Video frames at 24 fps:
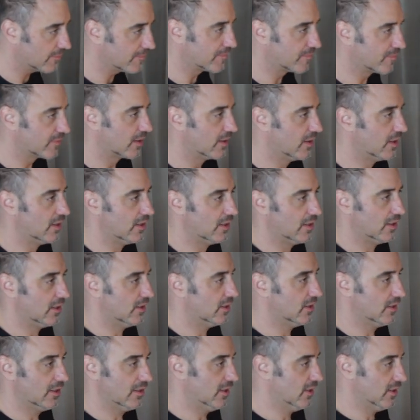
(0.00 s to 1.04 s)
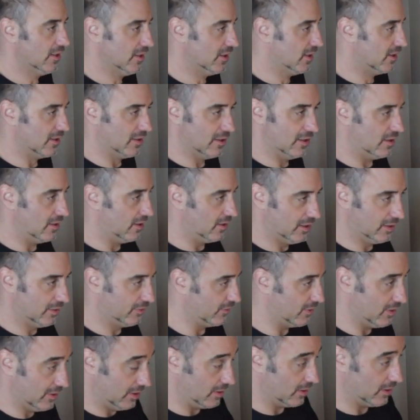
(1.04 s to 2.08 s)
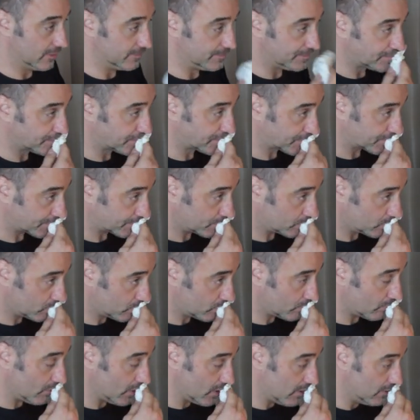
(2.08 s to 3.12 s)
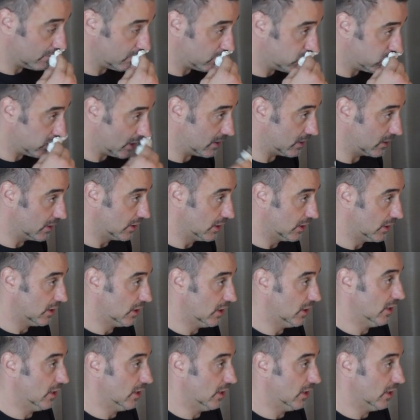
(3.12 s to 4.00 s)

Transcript: There's all kinds of the COVID-15. In my case, it's COVID-15, like 7, 8 kilograms.